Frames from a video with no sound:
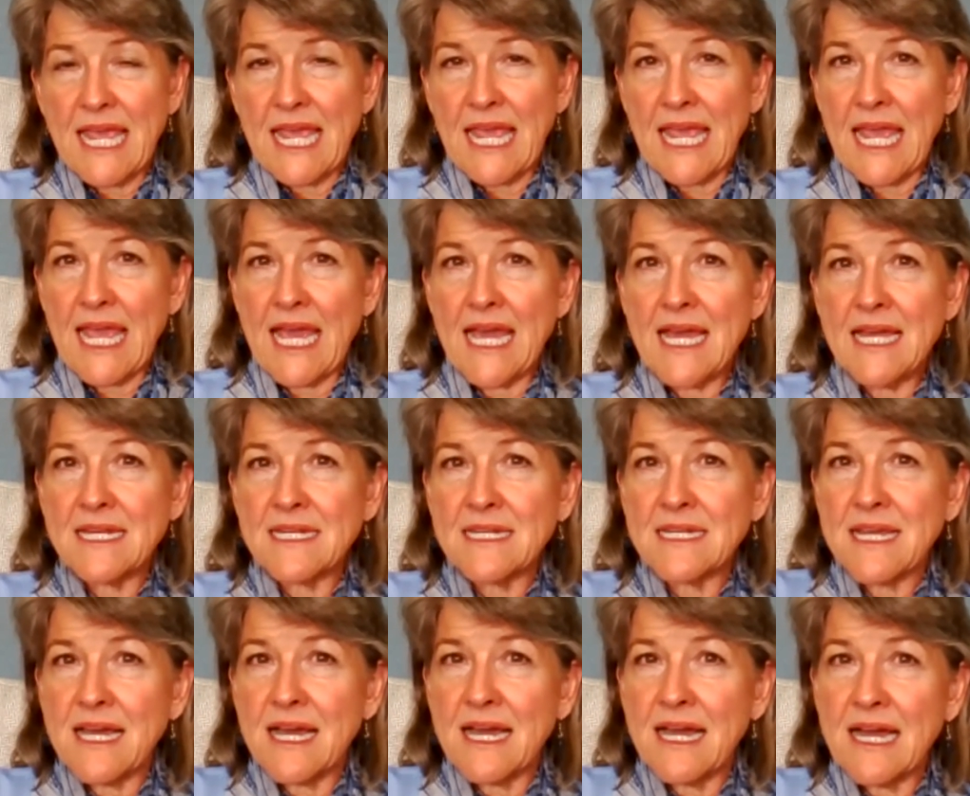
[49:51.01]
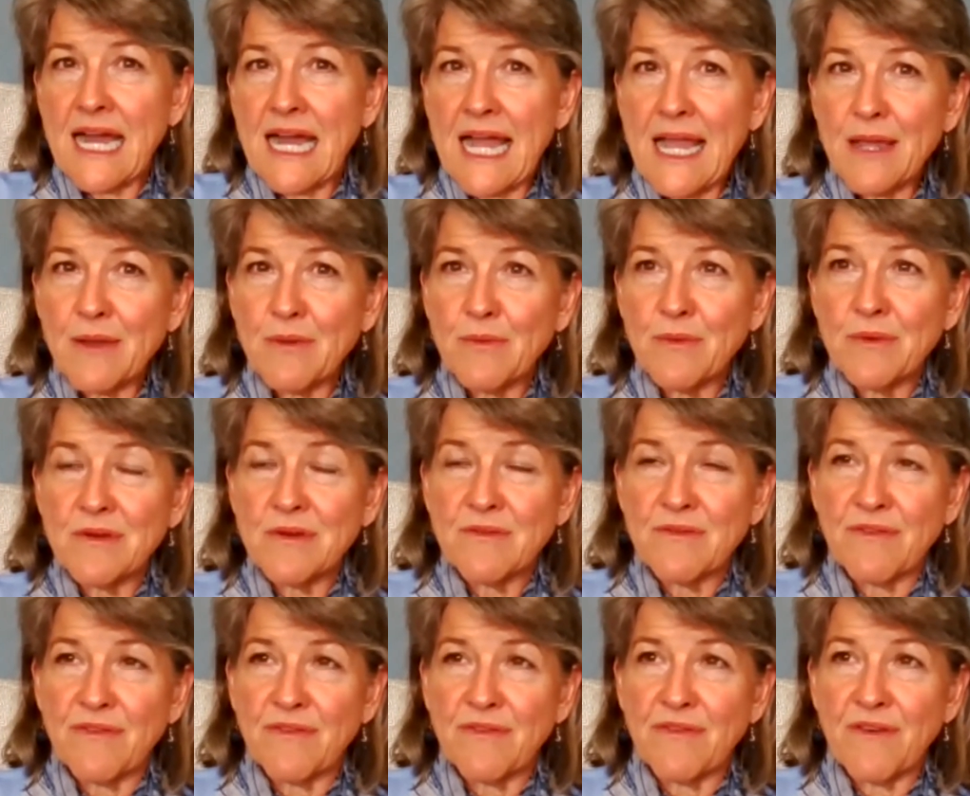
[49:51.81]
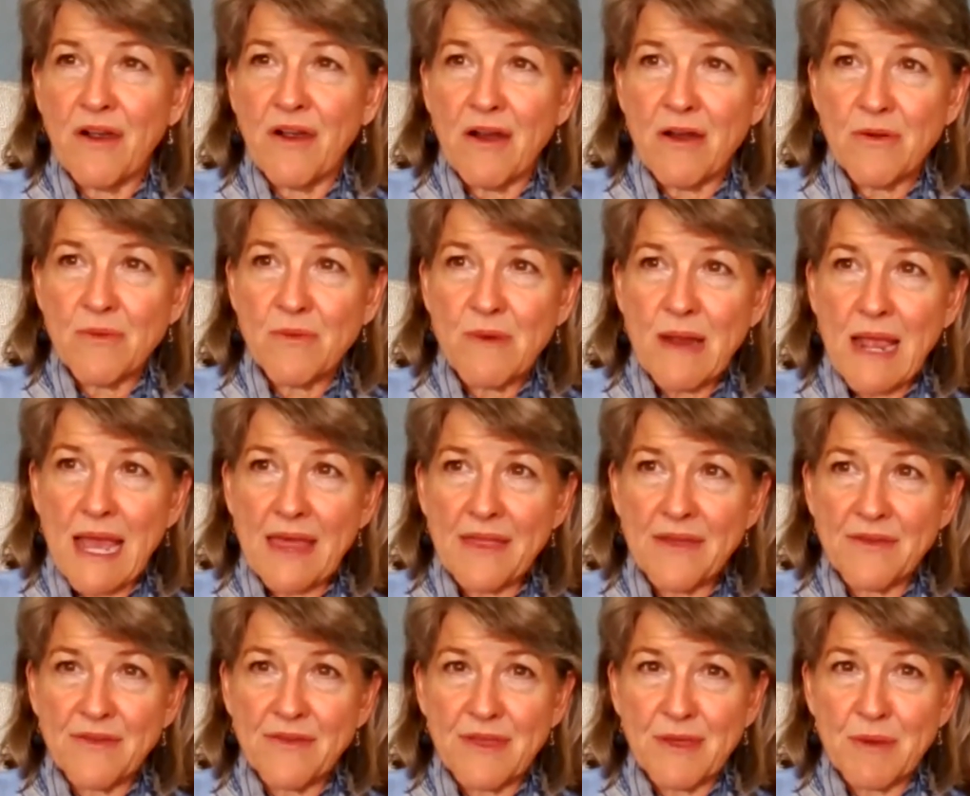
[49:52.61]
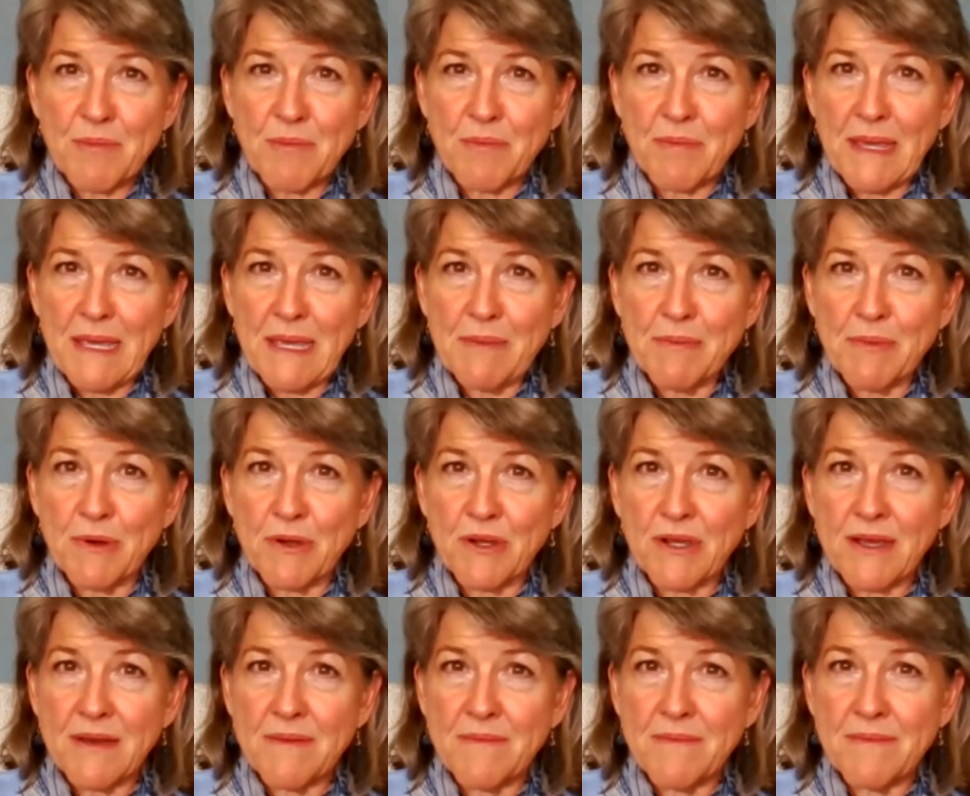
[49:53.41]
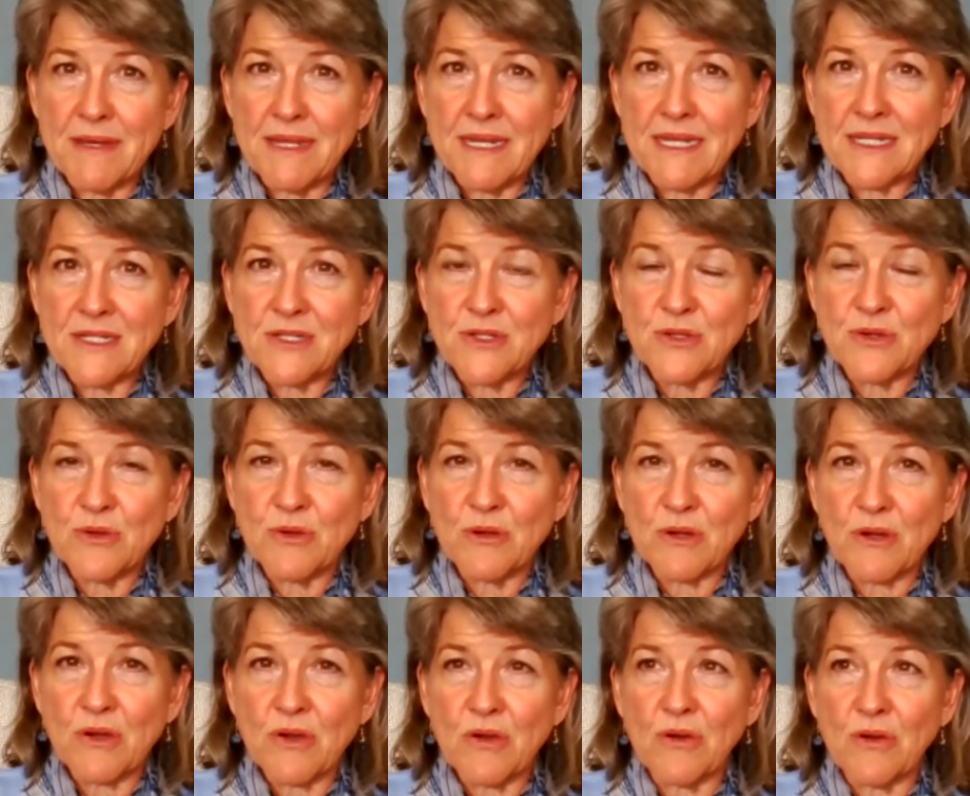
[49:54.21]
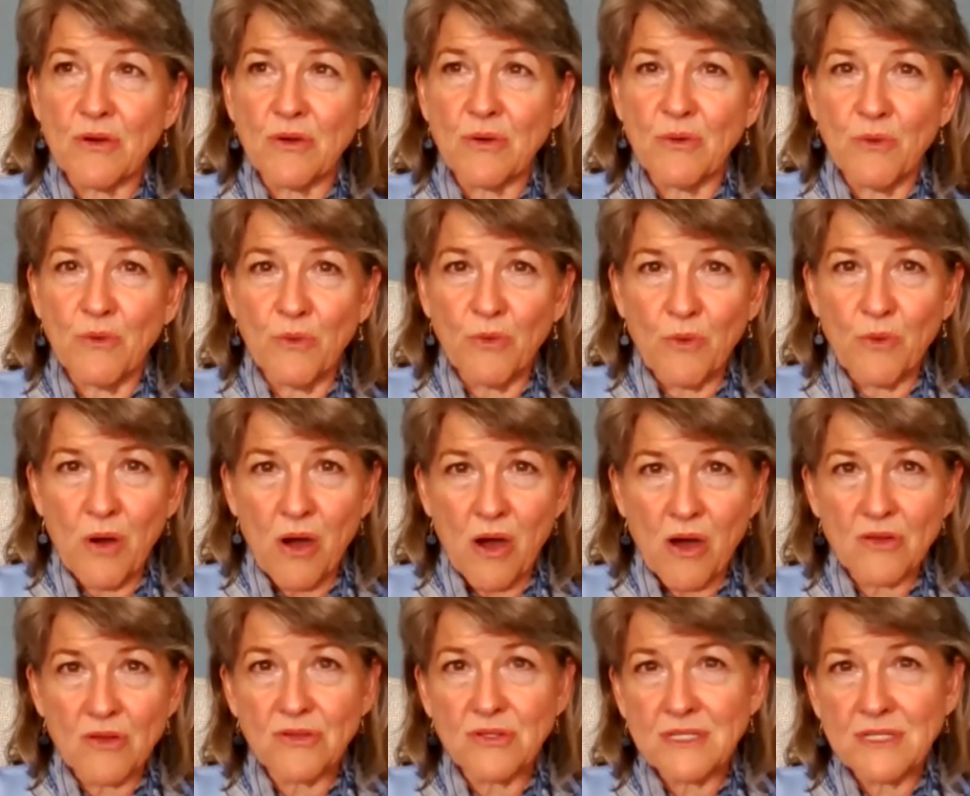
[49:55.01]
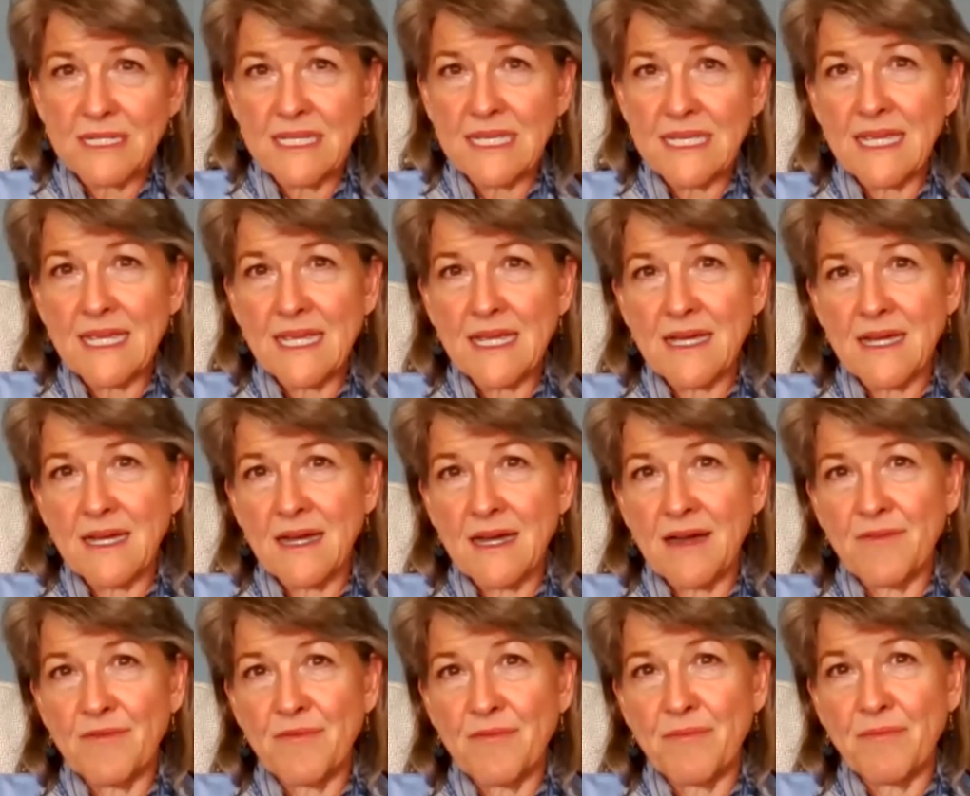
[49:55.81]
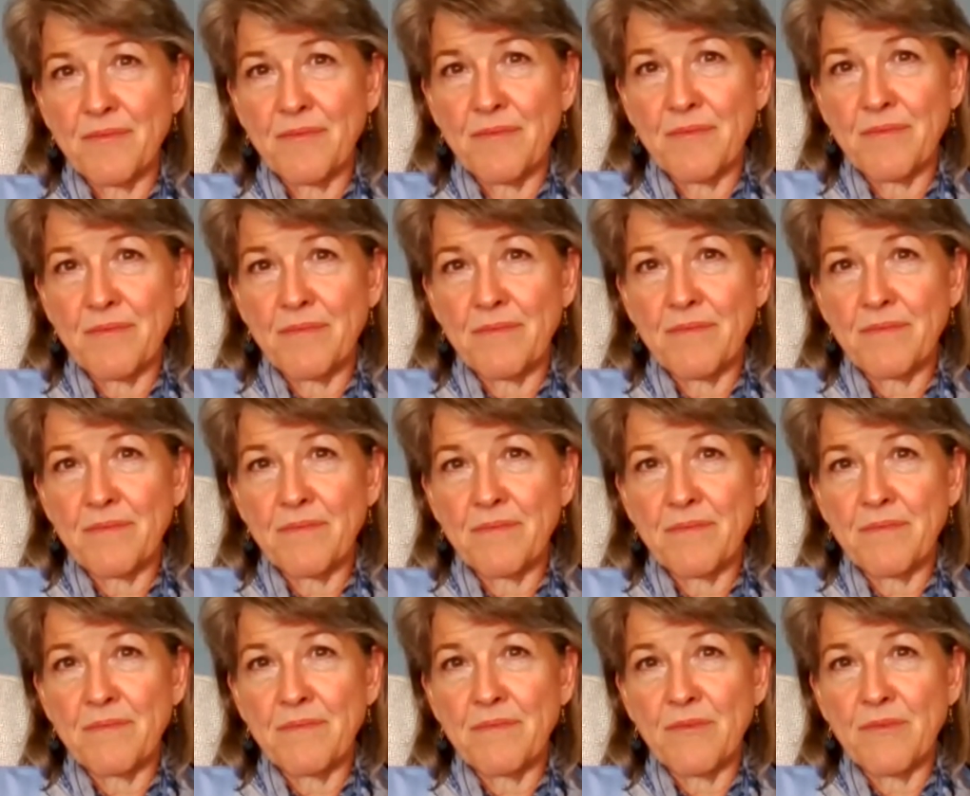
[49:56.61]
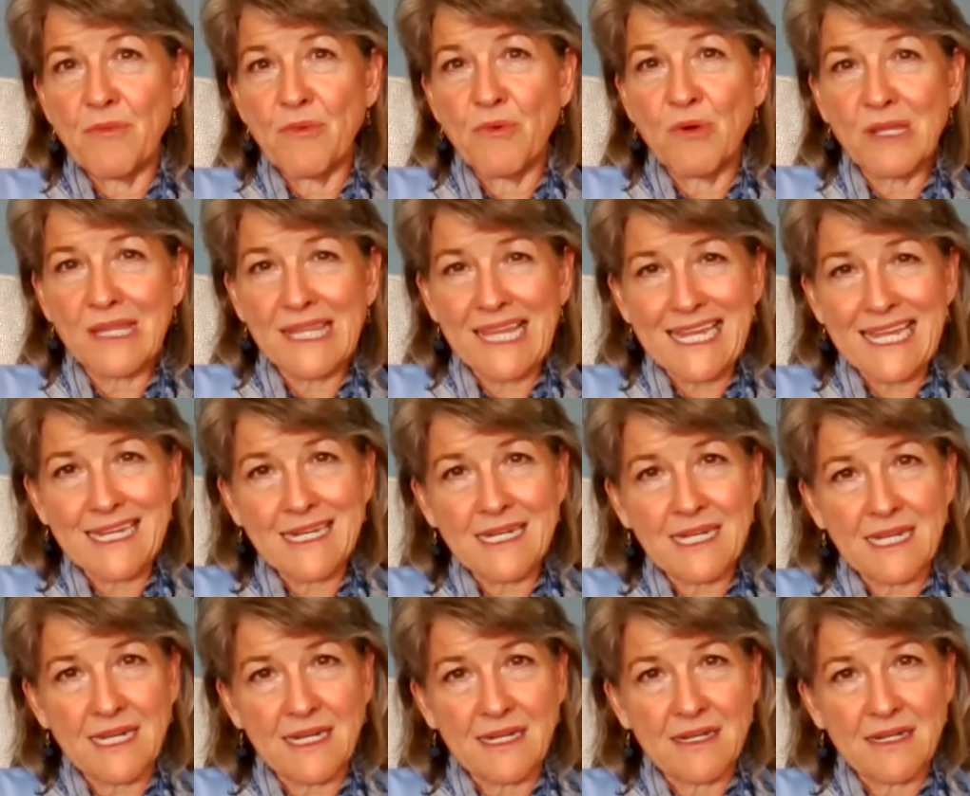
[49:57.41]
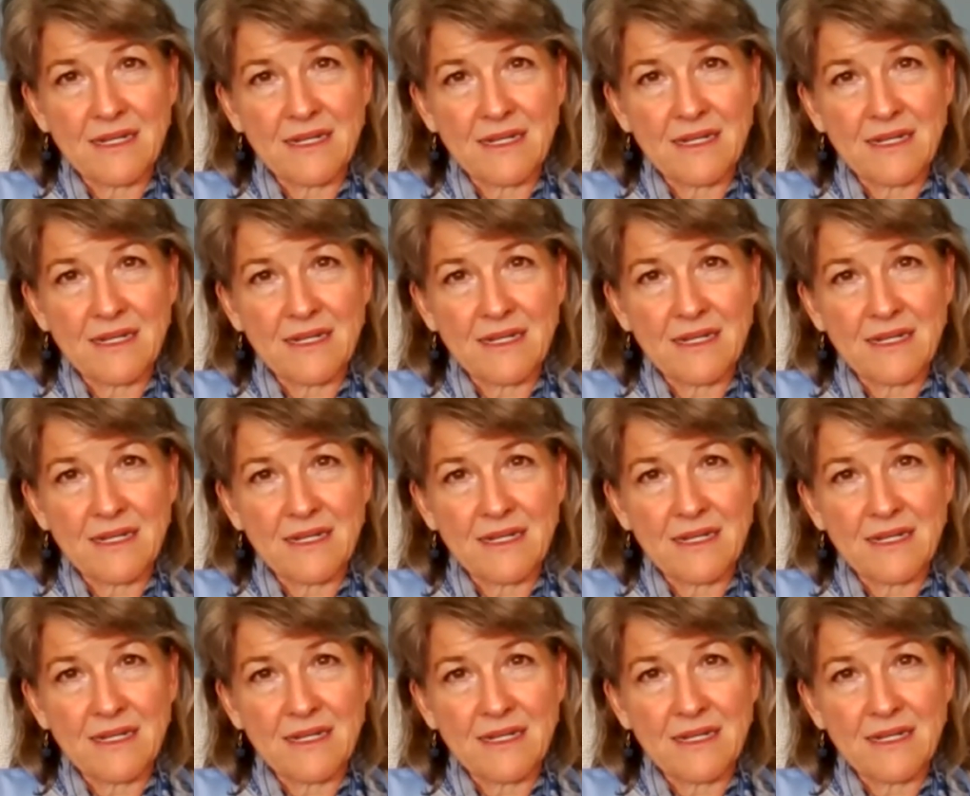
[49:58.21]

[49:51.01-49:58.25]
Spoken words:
And I would far rather that people committed to a quality of relating.